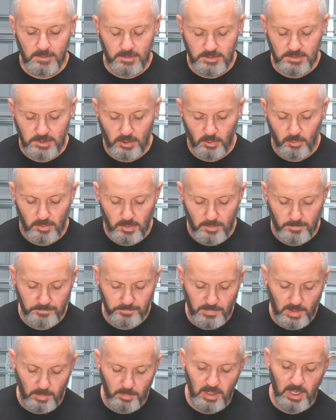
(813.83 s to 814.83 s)

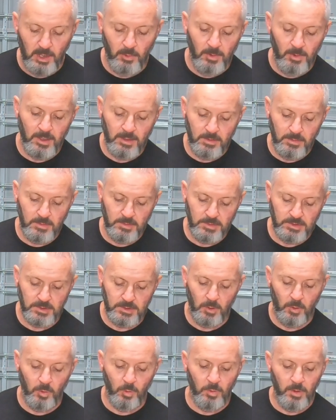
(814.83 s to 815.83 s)
So, but anyway,
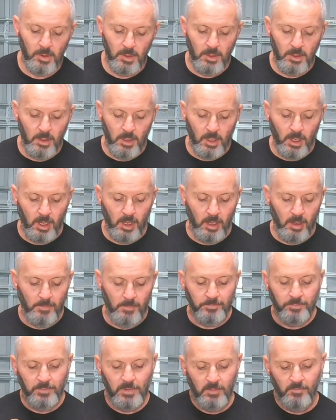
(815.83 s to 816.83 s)
so
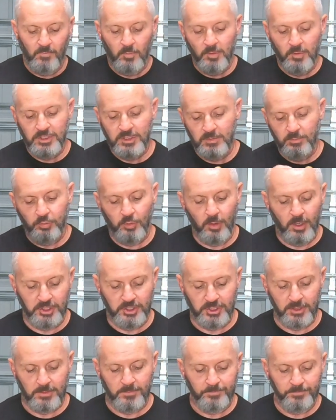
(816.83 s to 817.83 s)
first
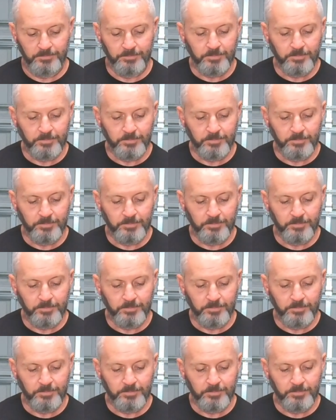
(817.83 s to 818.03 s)
impression,